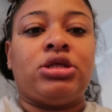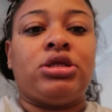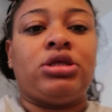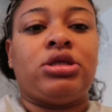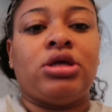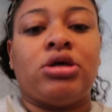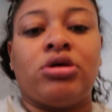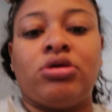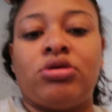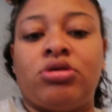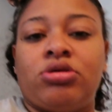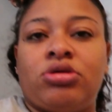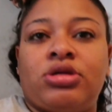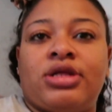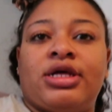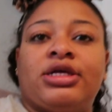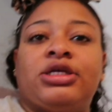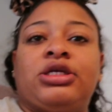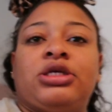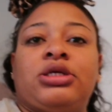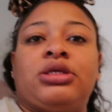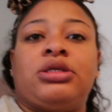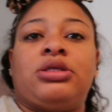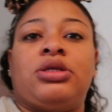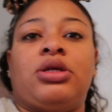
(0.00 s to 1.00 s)
So
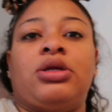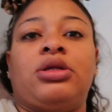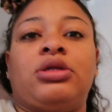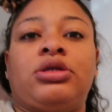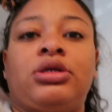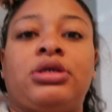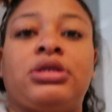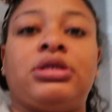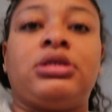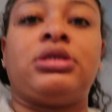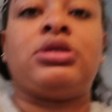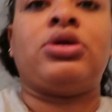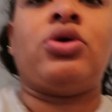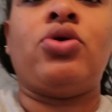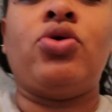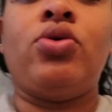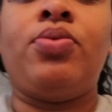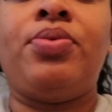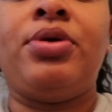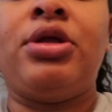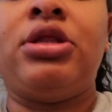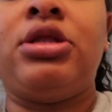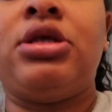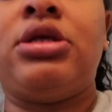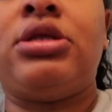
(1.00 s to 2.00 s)
let's just
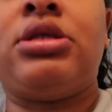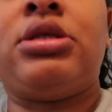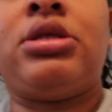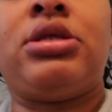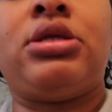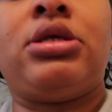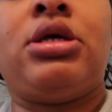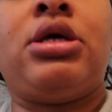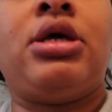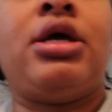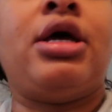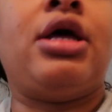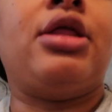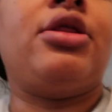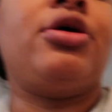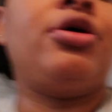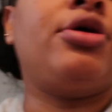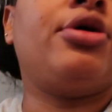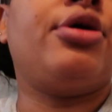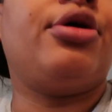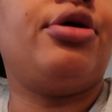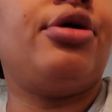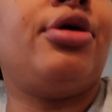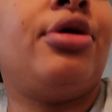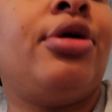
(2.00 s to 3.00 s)
open this
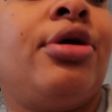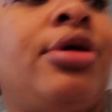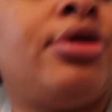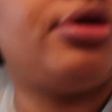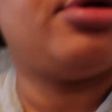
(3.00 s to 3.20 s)
together.